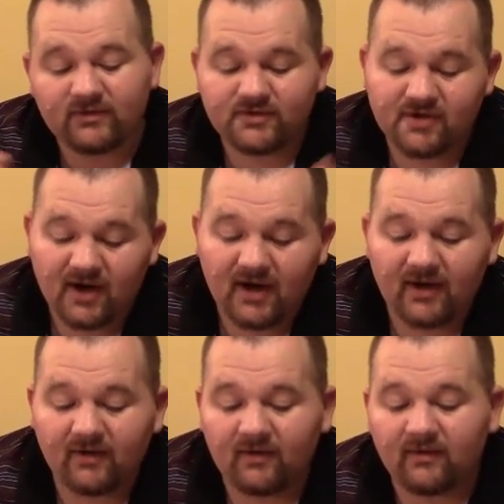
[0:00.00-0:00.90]

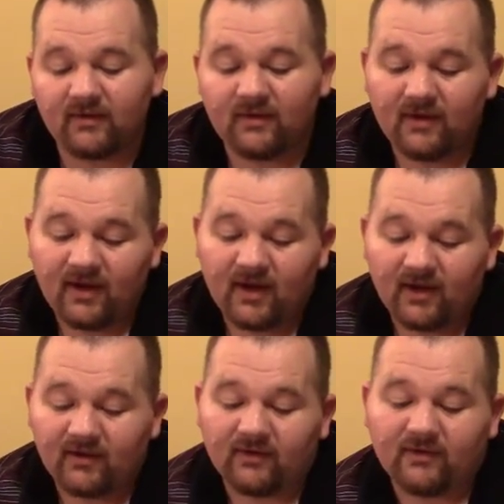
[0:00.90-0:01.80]
triangle,
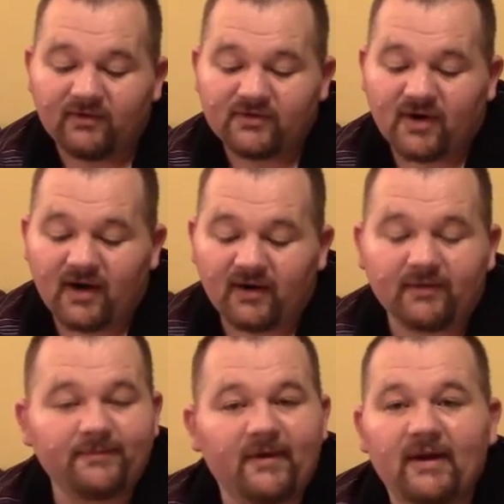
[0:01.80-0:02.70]
angle, triangle?